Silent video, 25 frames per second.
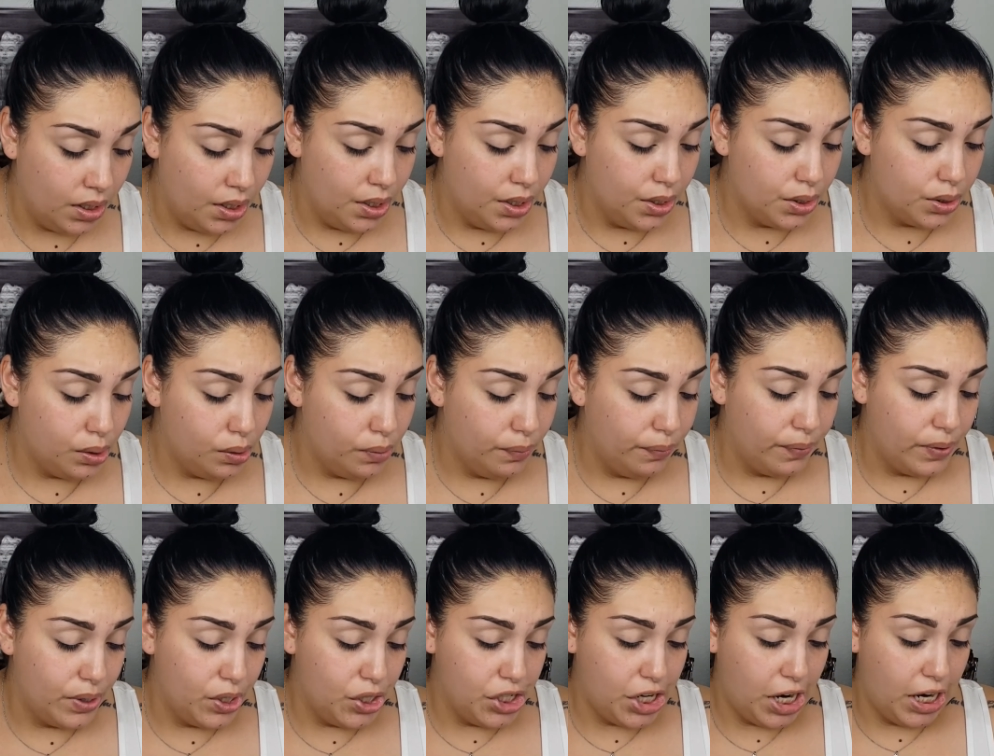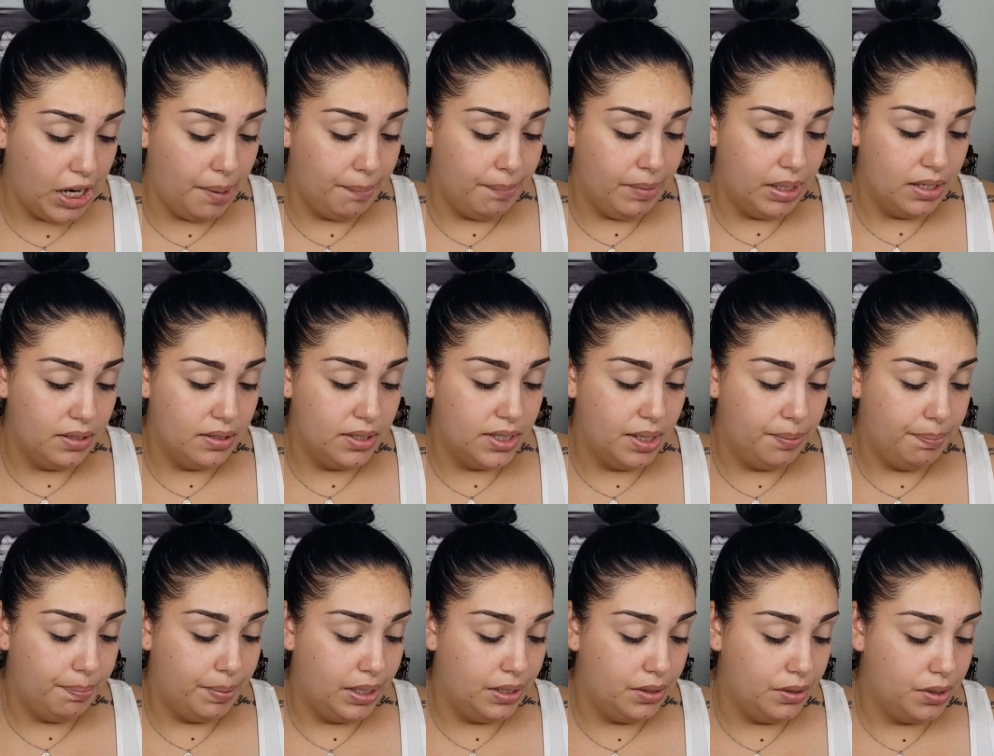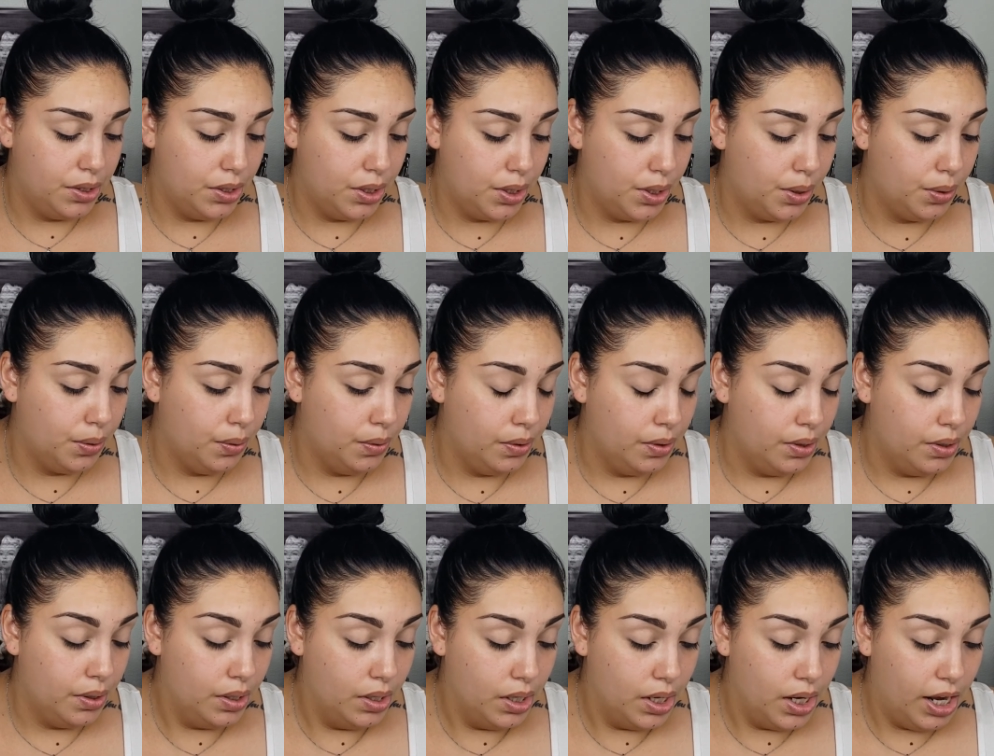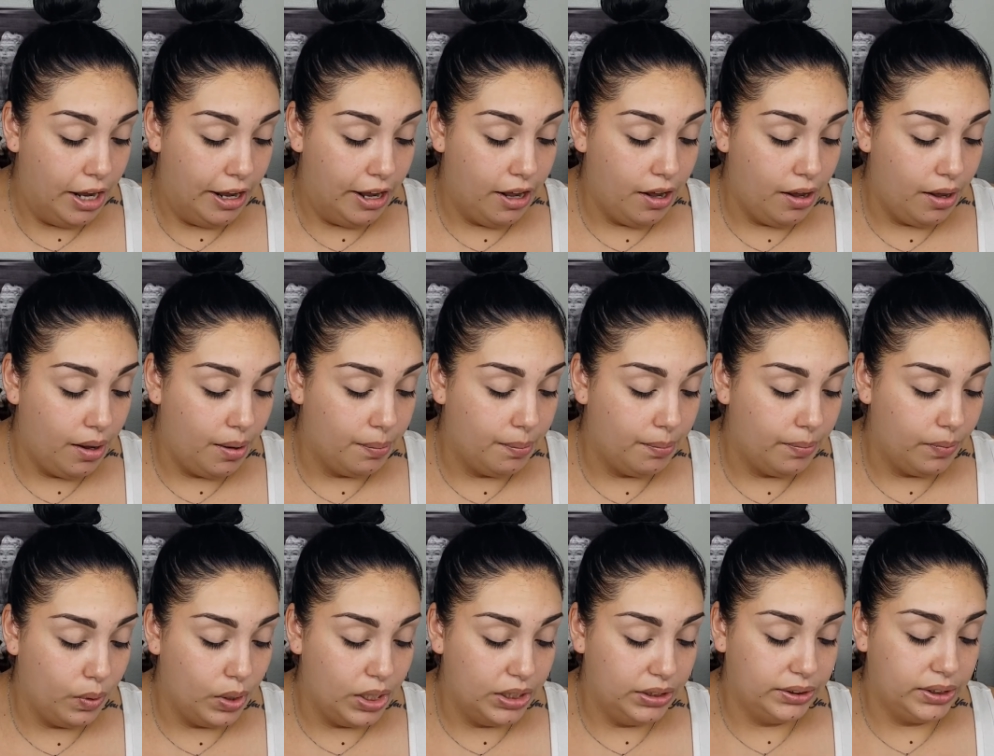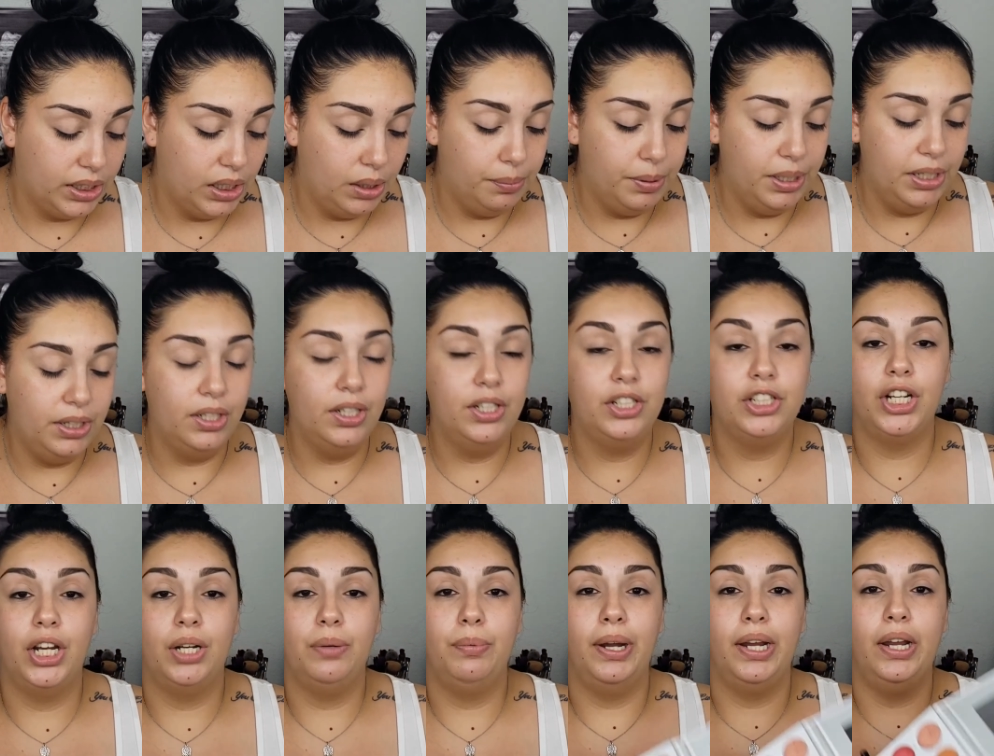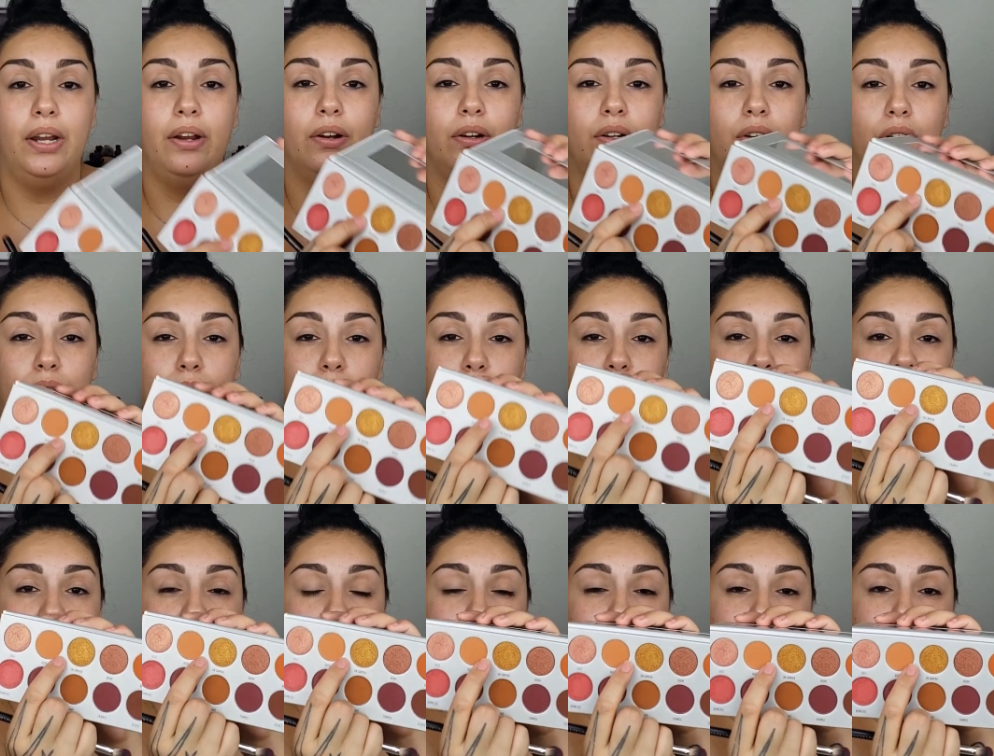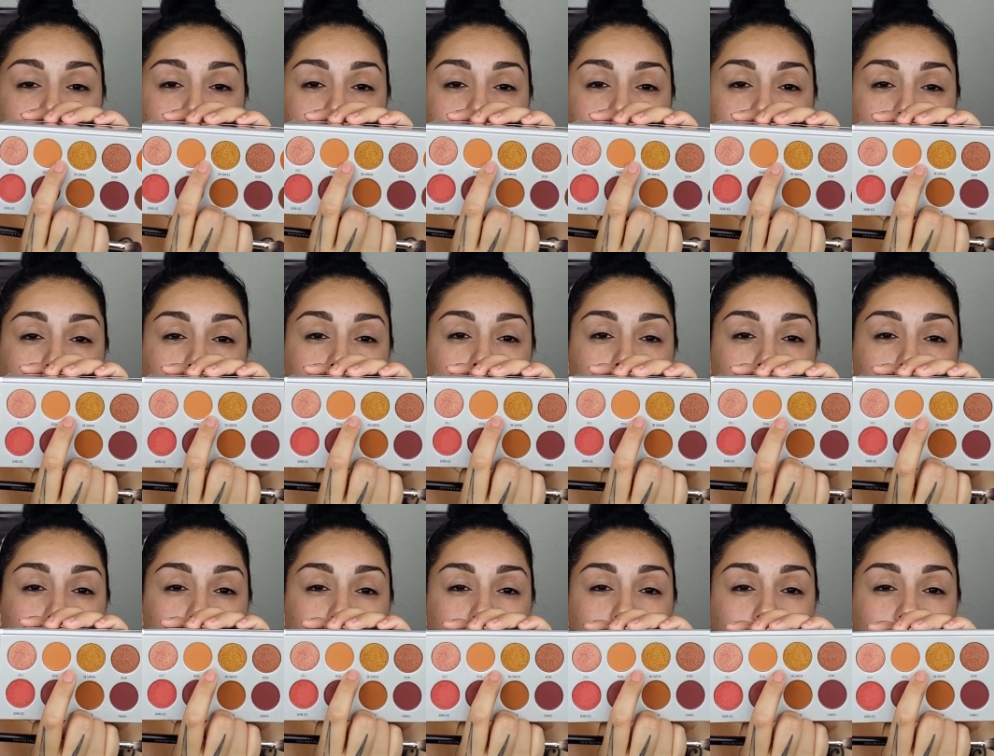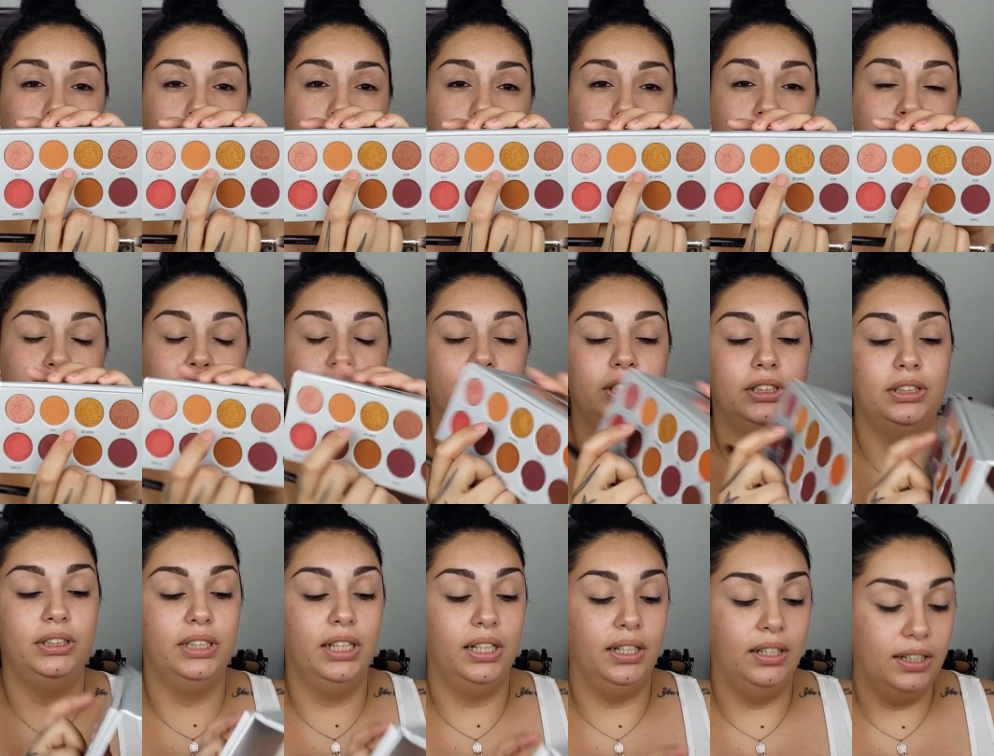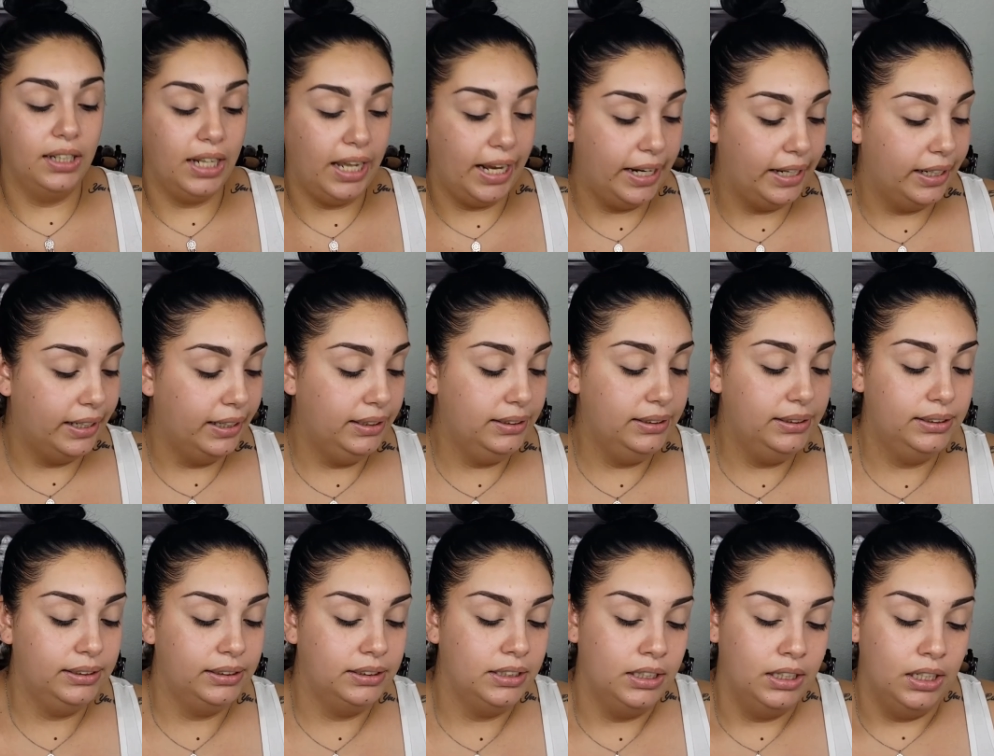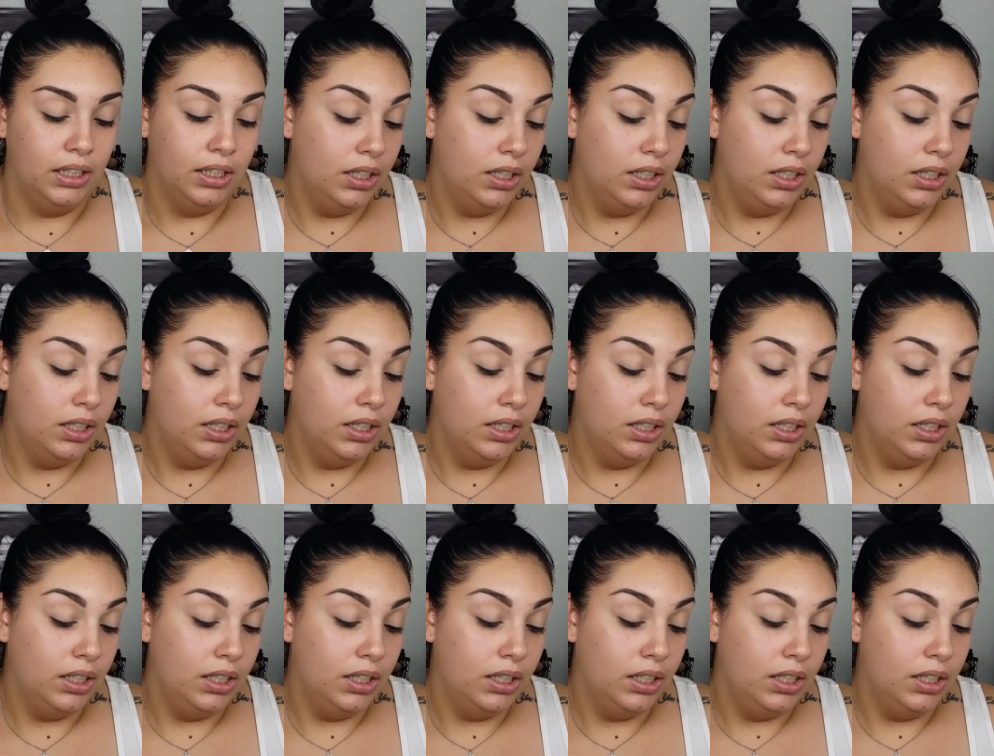So first shade I'm going to dip into is going to be this shade right here called Rush, which is the lightest